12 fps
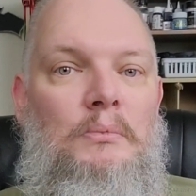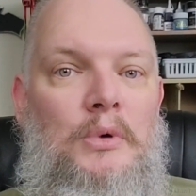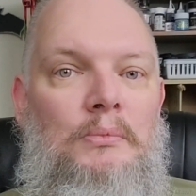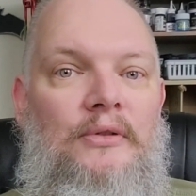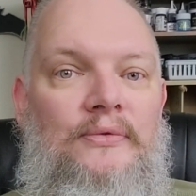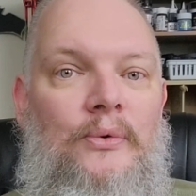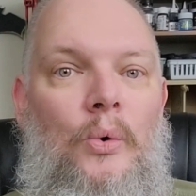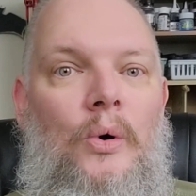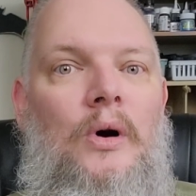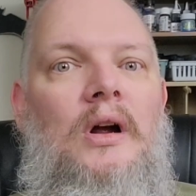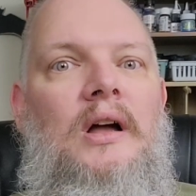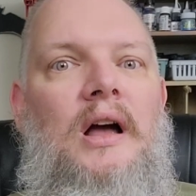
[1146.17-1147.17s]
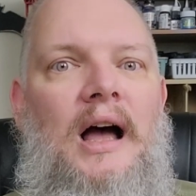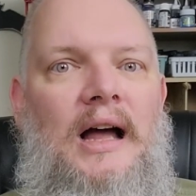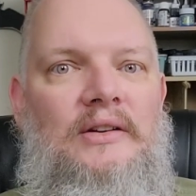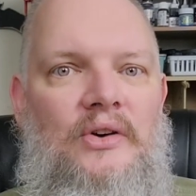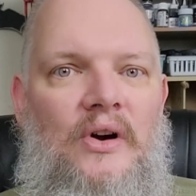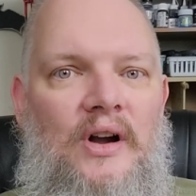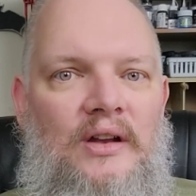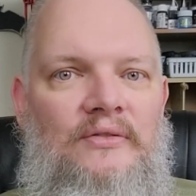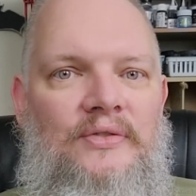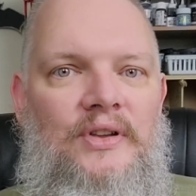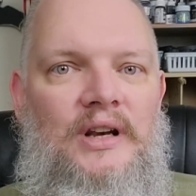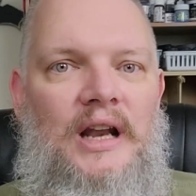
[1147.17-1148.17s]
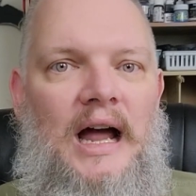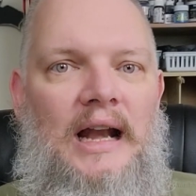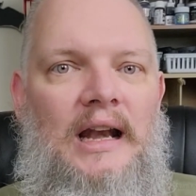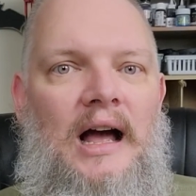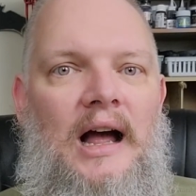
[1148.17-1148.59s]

But before I turn in for the night,